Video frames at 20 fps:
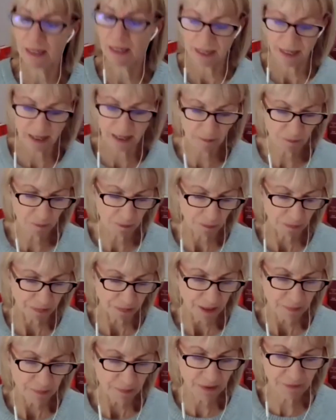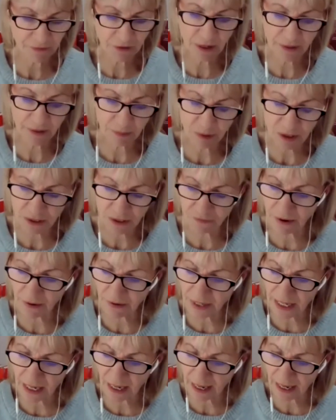Um, my father was
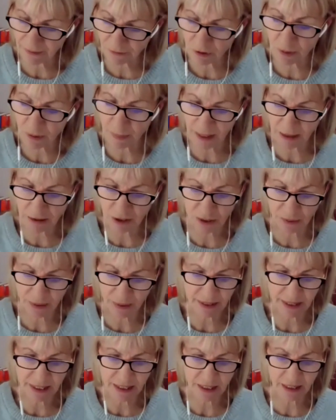very clever about doing this,